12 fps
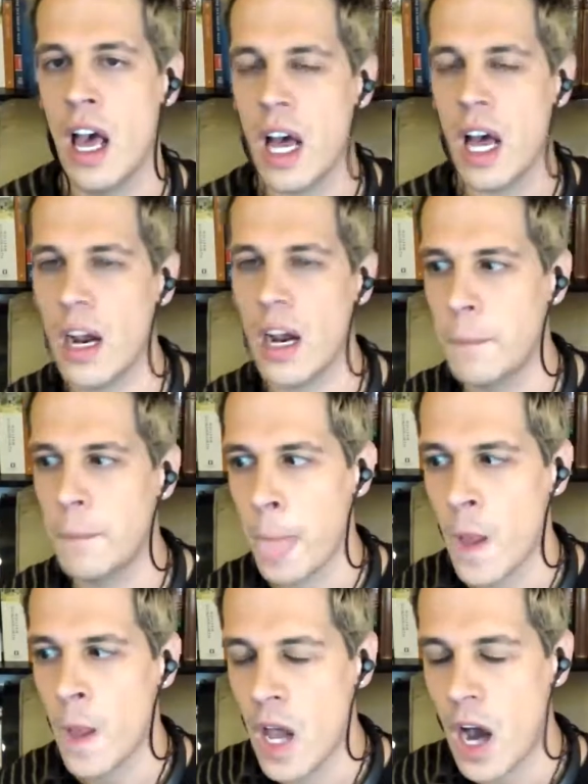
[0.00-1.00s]
I'm
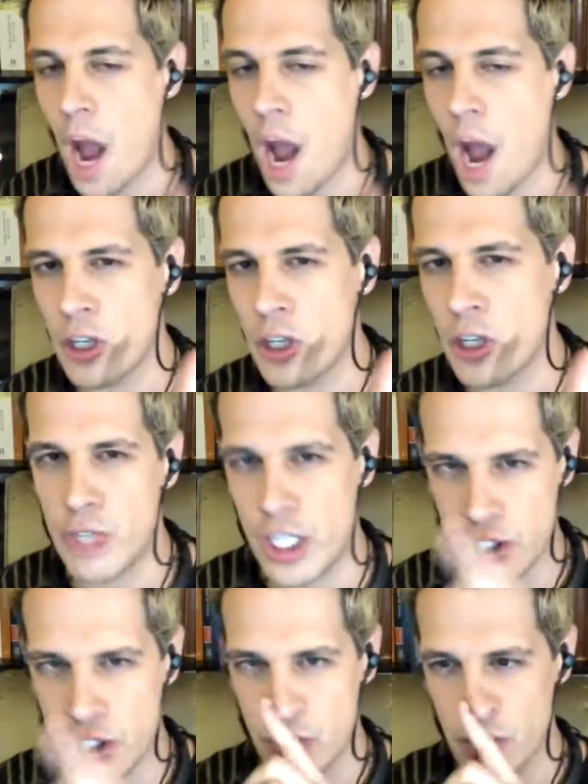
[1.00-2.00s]
going to read
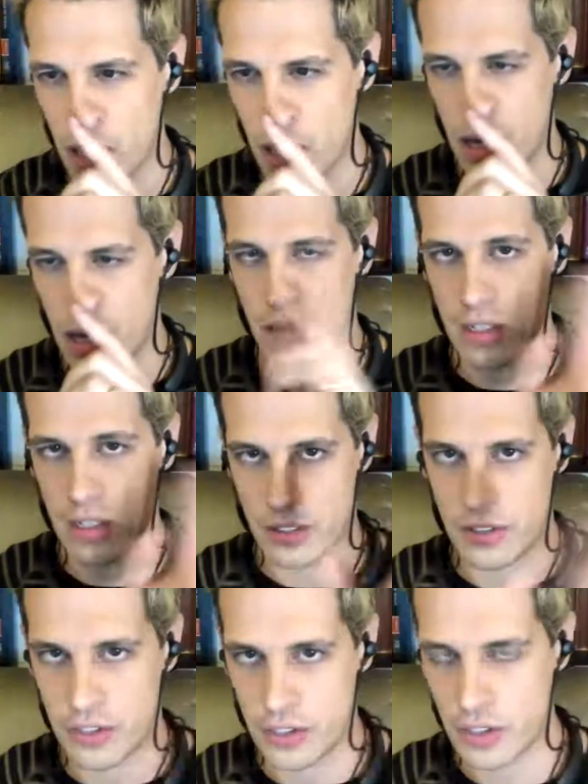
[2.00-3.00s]
you
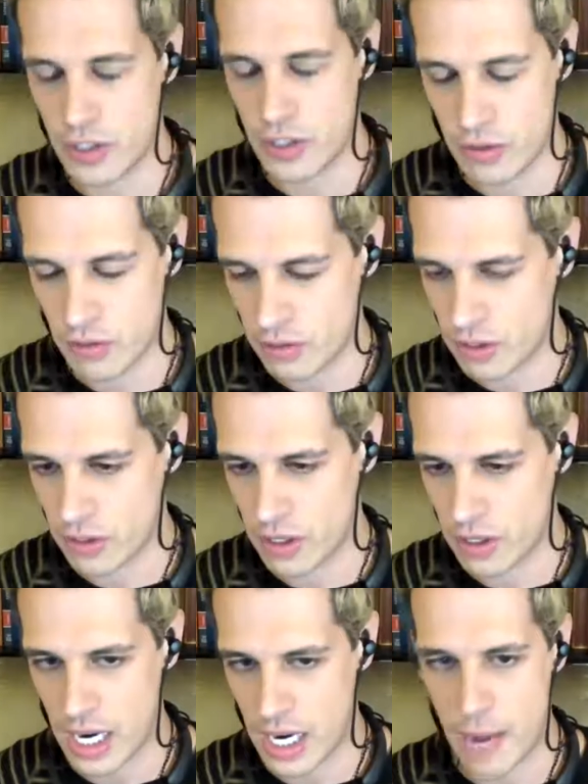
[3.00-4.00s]
so that you
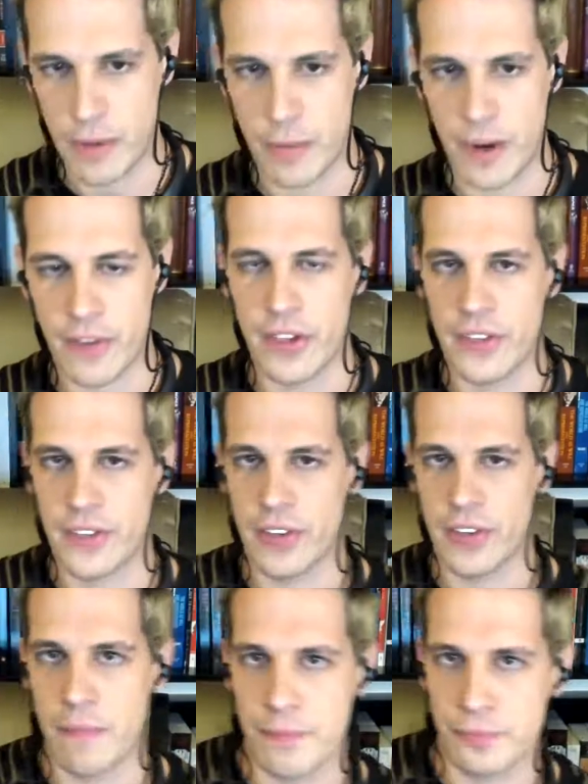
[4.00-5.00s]
are happy about that.
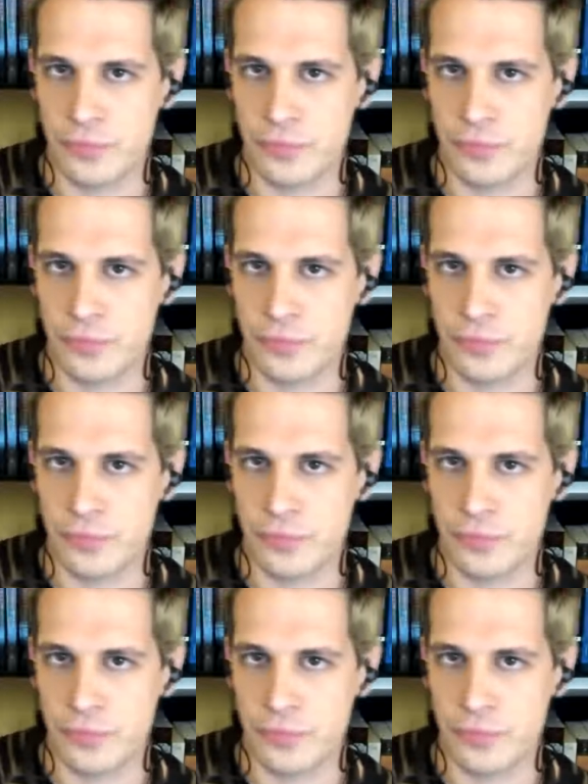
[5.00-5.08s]
So